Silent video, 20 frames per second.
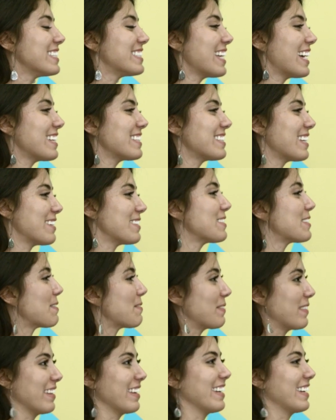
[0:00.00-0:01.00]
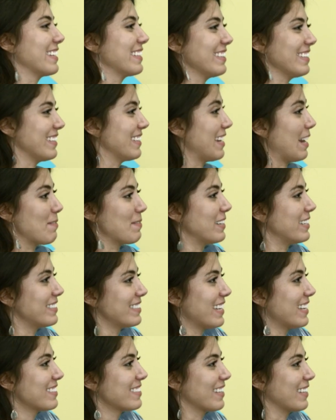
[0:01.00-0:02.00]
Does that sound something, I mean,
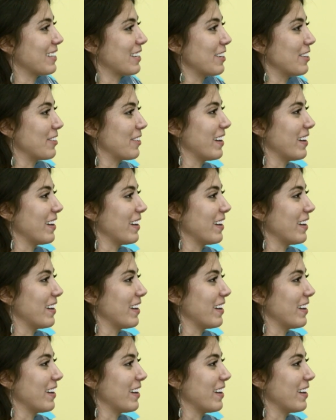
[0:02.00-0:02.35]
does that sound like a